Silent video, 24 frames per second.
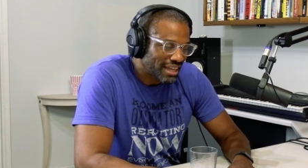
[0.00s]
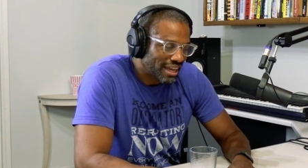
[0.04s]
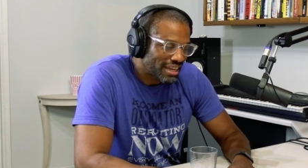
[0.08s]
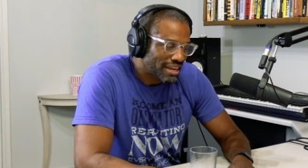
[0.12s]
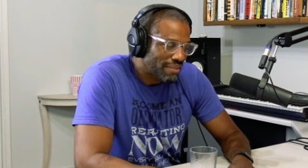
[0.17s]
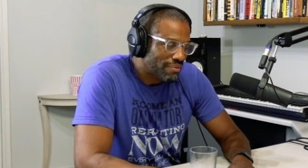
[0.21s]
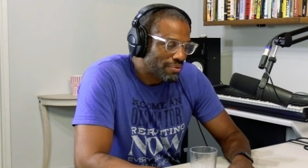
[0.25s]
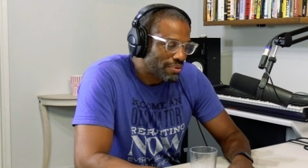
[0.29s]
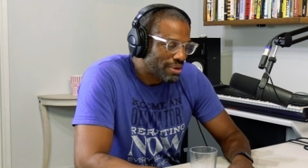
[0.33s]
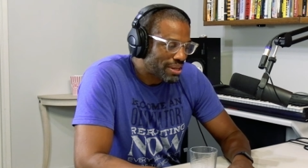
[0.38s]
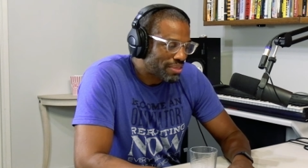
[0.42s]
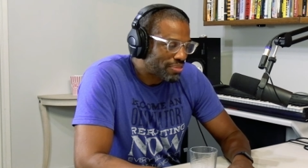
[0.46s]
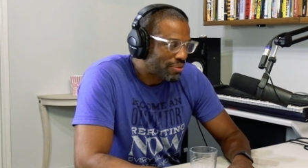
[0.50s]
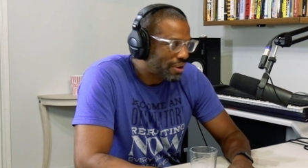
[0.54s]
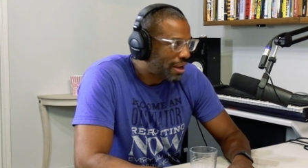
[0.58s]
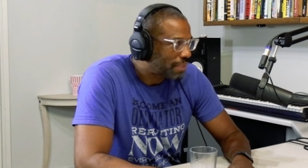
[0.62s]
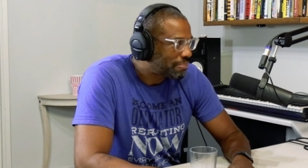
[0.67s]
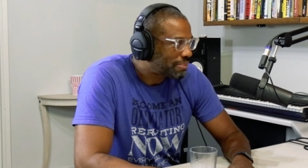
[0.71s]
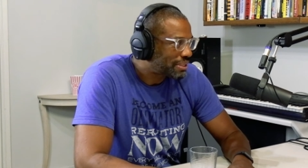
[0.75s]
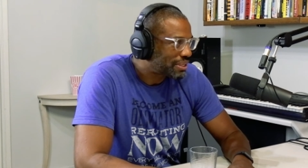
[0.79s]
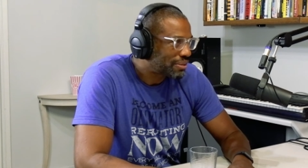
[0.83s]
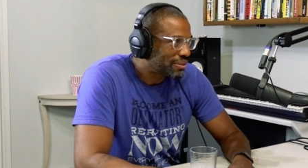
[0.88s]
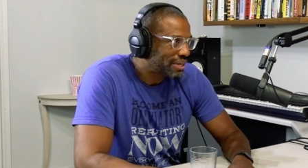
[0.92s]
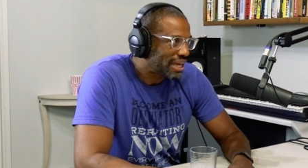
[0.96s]
I never really thought
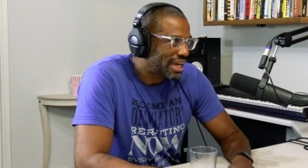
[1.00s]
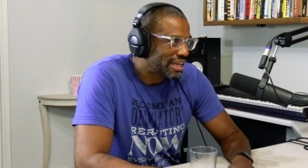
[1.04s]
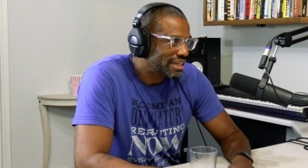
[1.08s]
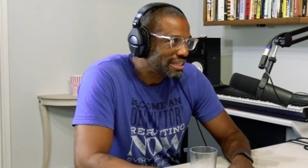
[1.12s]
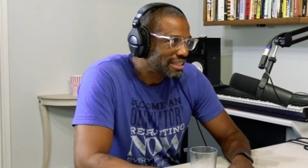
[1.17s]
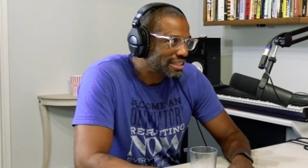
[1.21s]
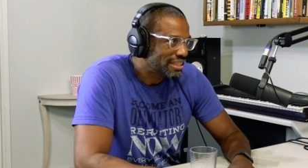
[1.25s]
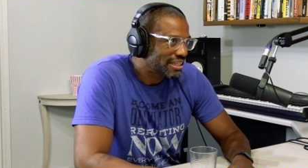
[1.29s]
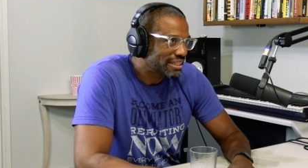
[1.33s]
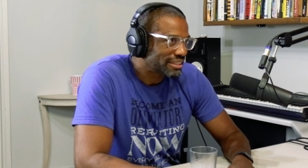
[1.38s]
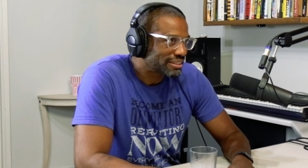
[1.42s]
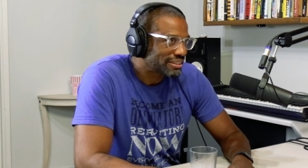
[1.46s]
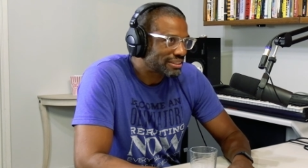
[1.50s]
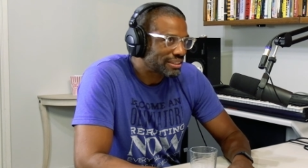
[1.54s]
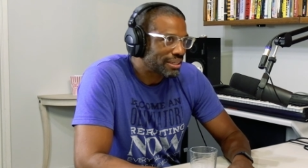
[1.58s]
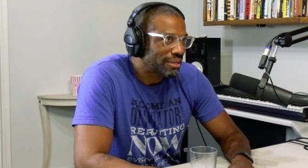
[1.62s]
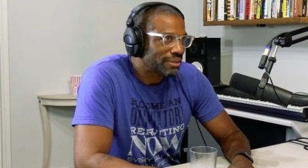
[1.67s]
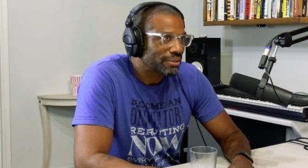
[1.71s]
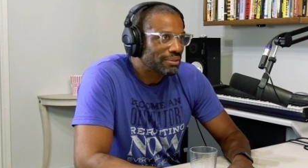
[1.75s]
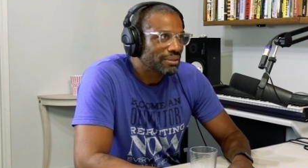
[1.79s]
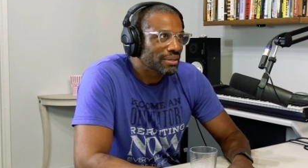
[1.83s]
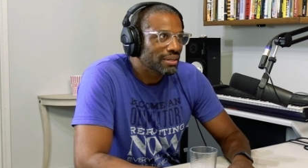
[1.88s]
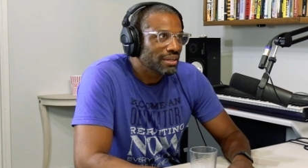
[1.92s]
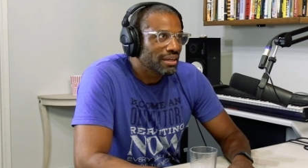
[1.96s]
I'd be good at anything.
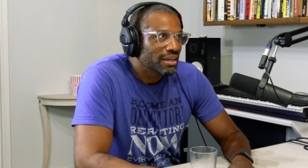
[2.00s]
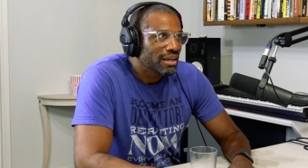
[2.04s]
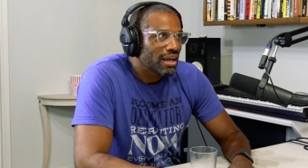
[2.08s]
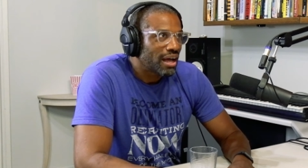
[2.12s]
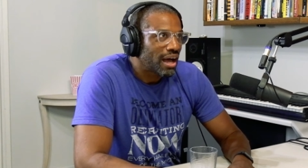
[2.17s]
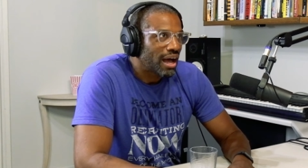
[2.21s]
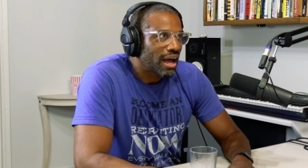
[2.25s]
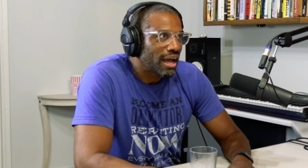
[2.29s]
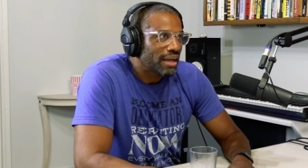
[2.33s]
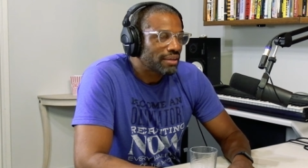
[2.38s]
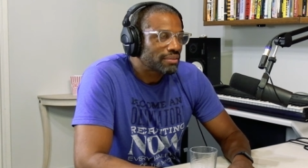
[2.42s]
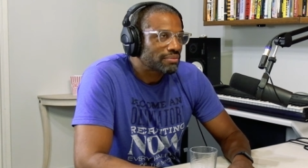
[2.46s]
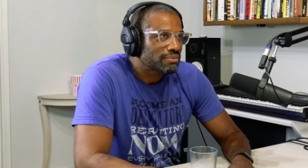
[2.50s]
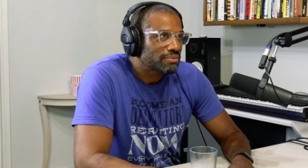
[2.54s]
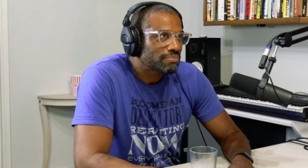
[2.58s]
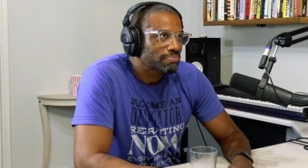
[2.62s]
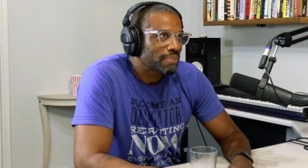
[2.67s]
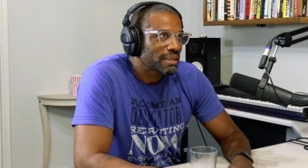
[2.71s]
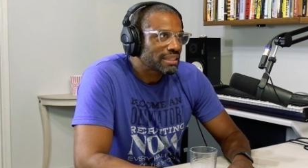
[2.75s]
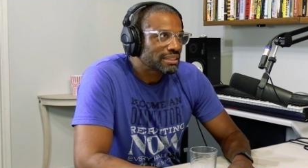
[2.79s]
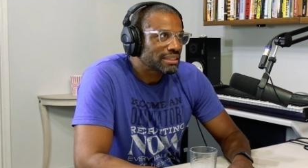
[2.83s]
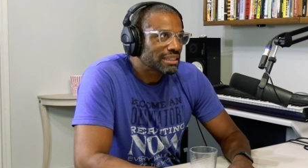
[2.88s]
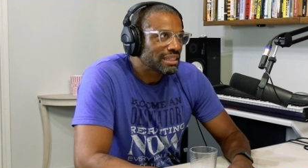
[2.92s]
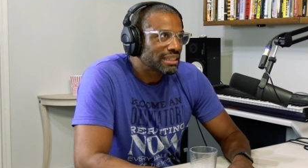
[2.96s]
So I
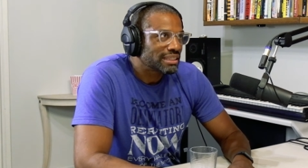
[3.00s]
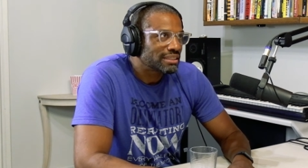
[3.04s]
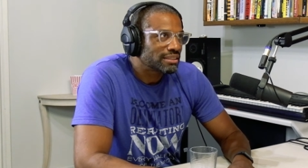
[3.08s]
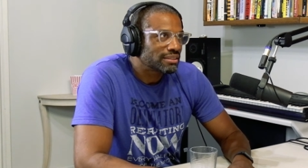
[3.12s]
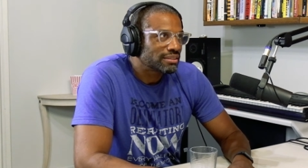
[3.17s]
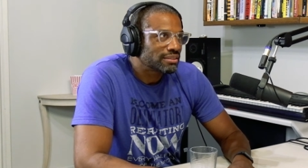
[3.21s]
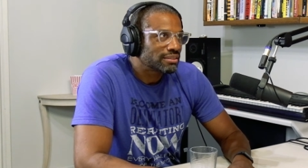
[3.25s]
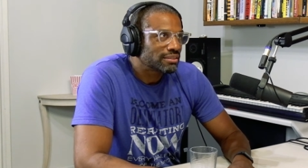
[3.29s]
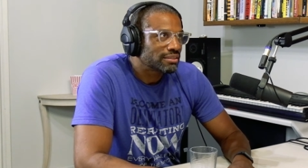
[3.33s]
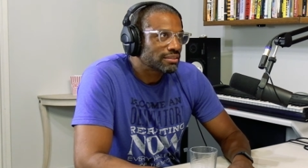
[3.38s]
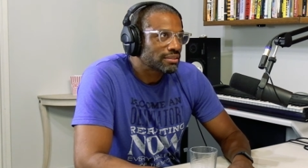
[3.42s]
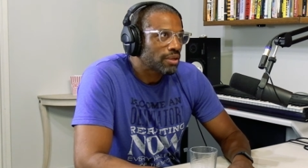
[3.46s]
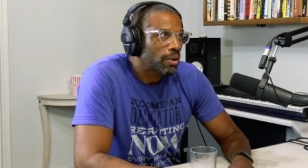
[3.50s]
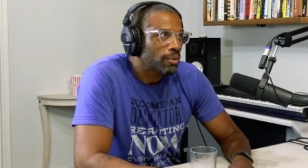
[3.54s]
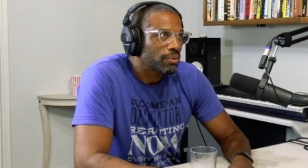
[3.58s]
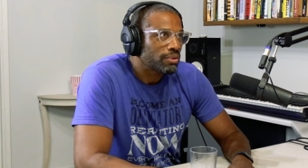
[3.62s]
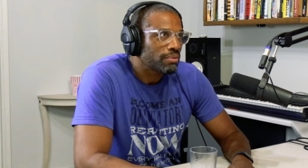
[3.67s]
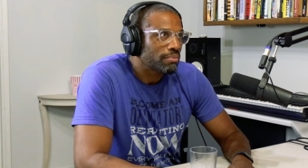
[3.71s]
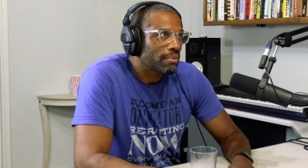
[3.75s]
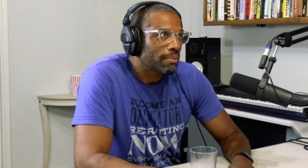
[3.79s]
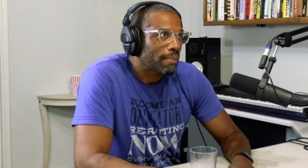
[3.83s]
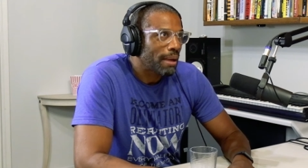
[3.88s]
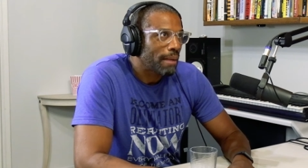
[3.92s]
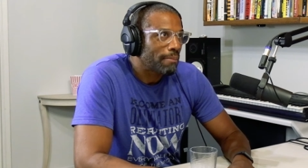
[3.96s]
basically told
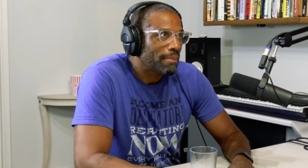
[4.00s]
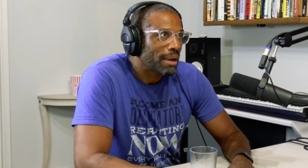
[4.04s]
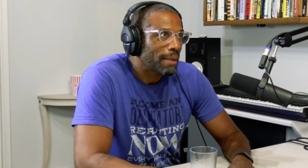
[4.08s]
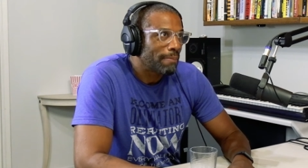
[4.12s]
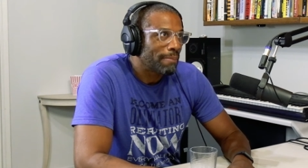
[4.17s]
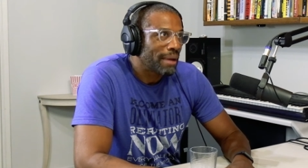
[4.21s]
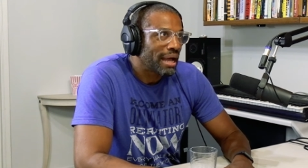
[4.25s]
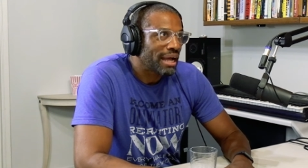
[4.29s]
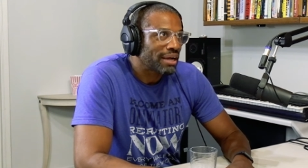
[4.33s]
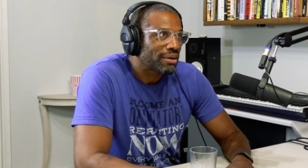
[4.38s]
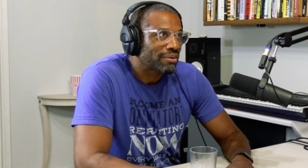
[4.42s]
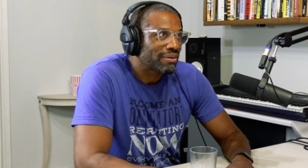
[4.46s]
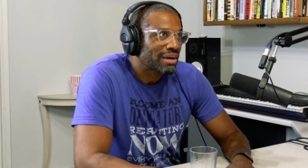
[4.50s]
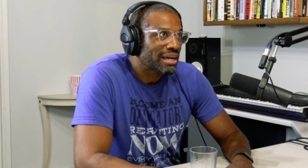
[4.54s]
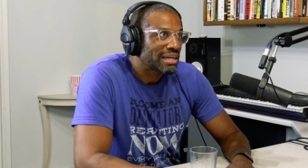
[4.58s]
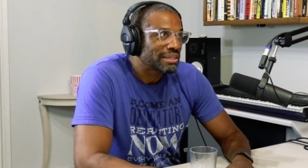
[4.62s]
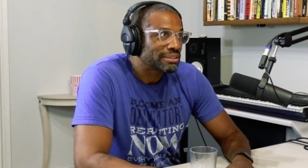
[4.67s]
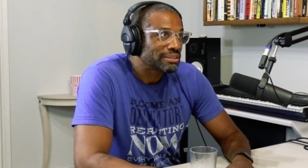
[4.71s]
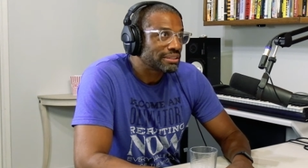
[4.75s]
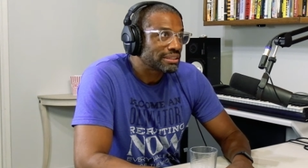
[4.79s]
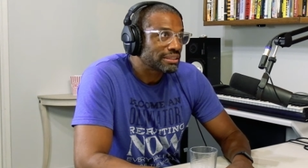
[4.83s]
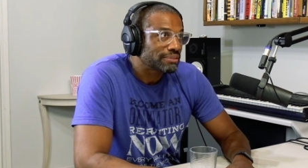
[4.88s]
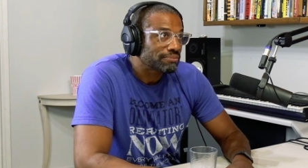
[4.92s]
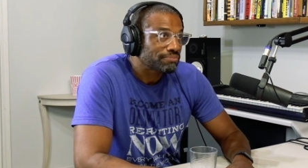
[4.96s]
them about my
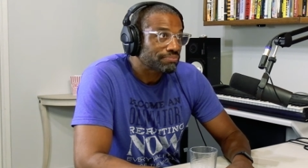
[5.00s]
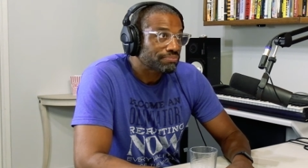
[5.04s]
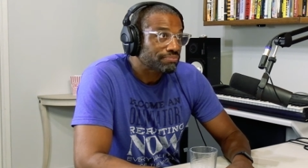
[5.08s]
background